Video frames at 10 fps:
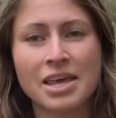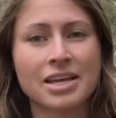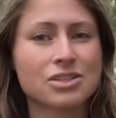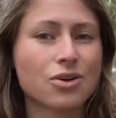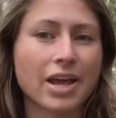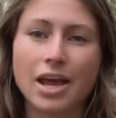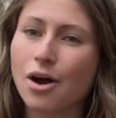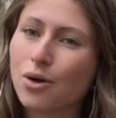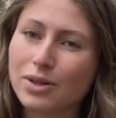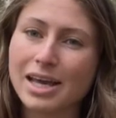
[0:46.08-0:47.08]
It's got a
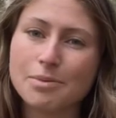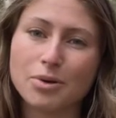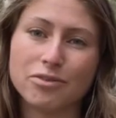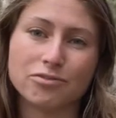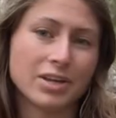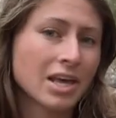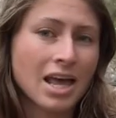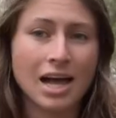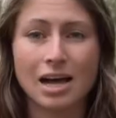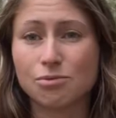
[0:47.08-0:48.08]
whole heap of
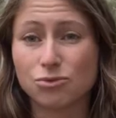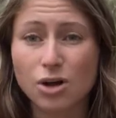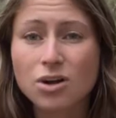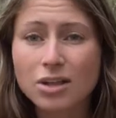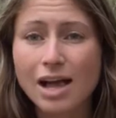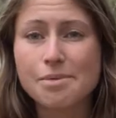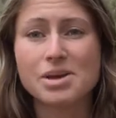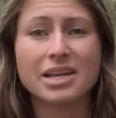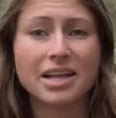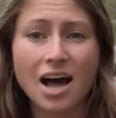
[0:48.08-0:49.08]
rock
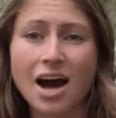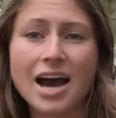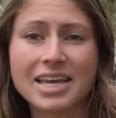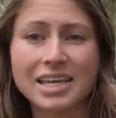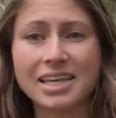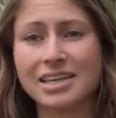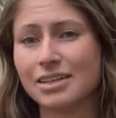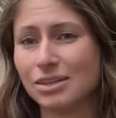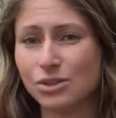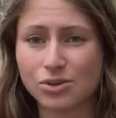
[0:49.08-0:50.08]
climbing, hiking,
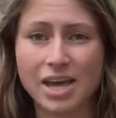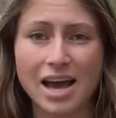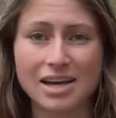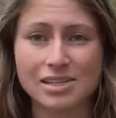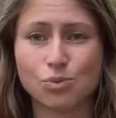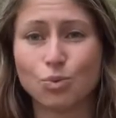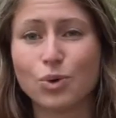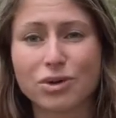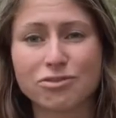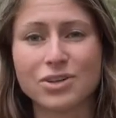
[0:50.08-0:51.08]
lookouts,
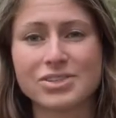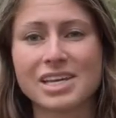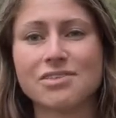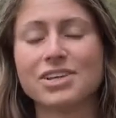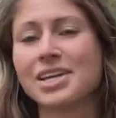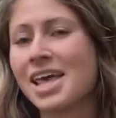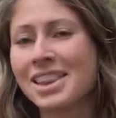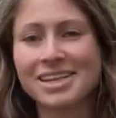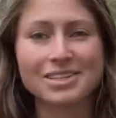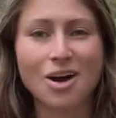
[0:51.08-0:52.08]
waterfalls even.
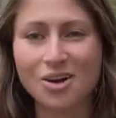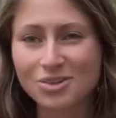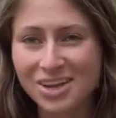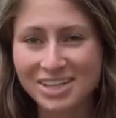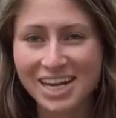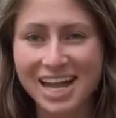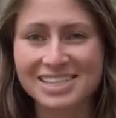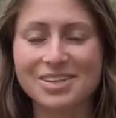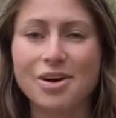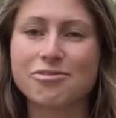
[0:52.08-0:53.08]
There's a whole lot that it has
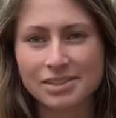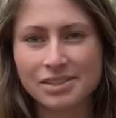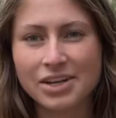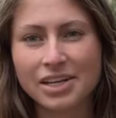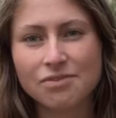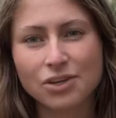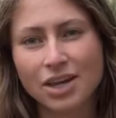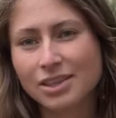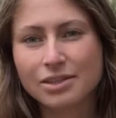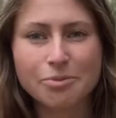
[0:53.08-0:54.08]
to offer. So to give you
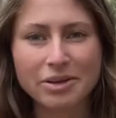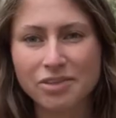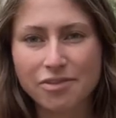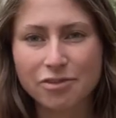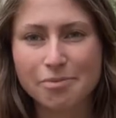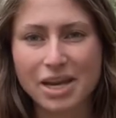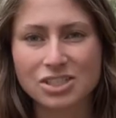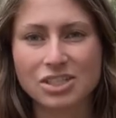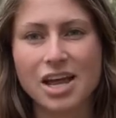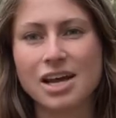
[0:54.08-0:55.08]
a little bit of
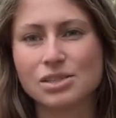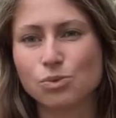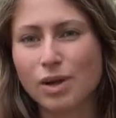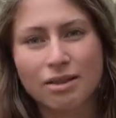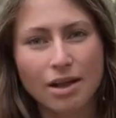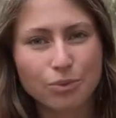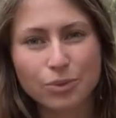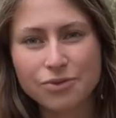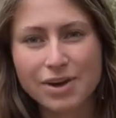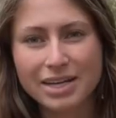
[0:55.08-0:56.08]
information as well, I
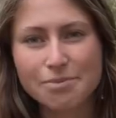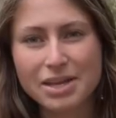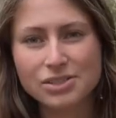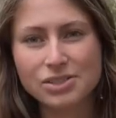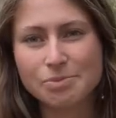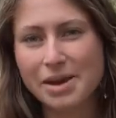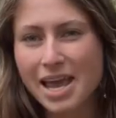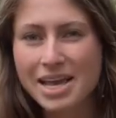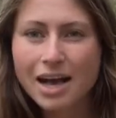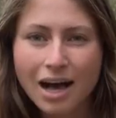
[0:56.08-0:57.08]
would recommend you spend
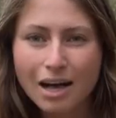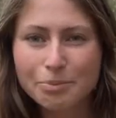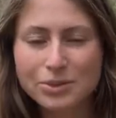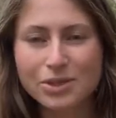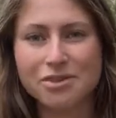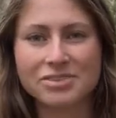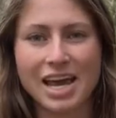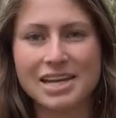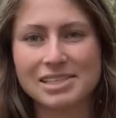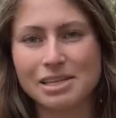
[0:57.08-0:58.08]
a couple of
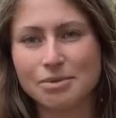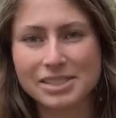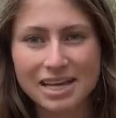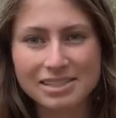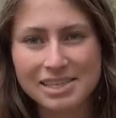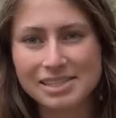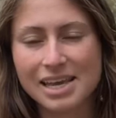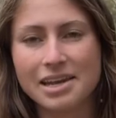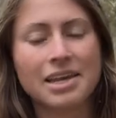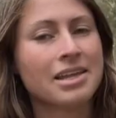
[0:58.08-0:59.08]
days here because, as I
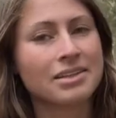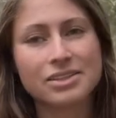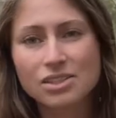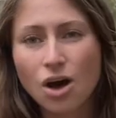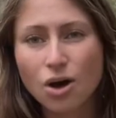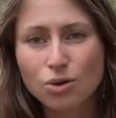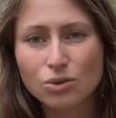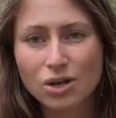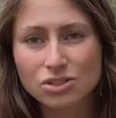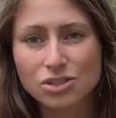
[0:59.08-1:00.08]
said, there is a whole
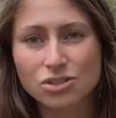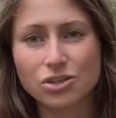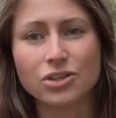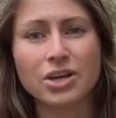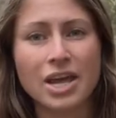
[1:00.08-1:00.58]
lot to do.